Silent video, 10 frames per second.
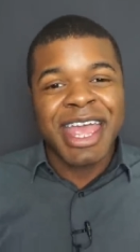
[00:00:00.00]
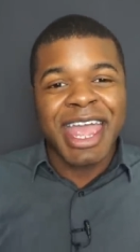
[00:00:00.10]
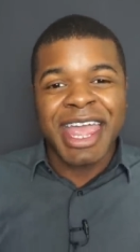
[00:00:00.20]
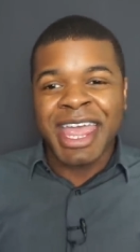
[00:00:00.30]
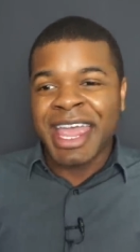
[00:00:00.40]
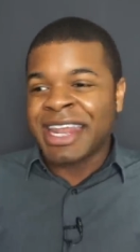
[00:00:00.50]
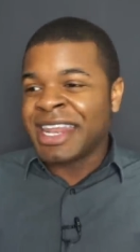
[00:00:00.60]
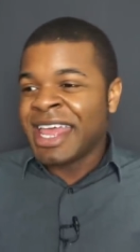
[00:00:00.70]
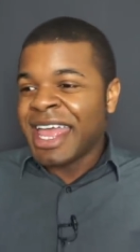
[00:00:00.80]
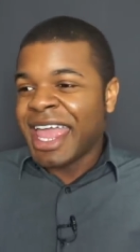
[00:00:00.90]

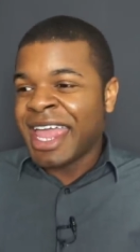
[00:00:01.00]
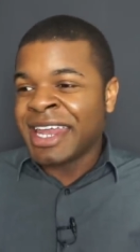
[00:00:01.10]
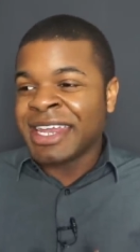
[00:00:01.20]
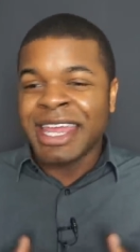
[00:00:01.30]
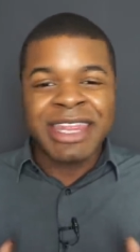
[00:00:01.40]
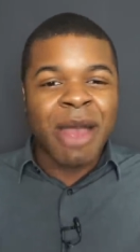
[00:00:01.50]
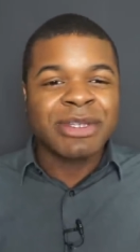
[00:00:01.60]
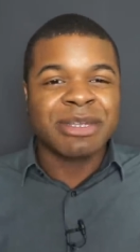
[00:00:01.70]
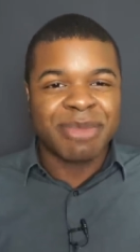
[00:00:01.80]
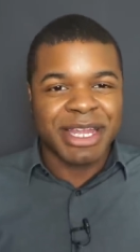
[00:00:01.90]
And, and, and that
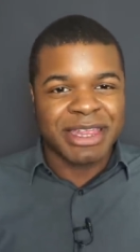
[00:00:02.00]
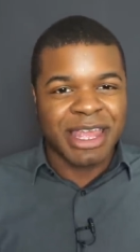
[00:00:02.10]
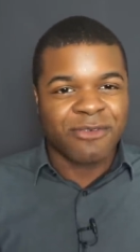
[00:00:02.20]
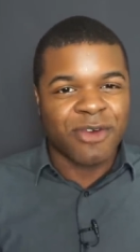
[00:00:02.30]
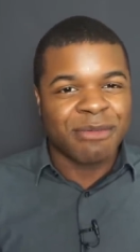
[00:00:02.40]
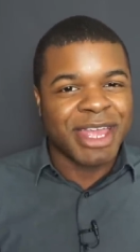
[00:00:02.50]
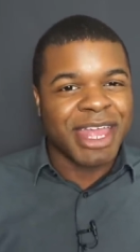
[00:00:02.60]
was a big thing for me.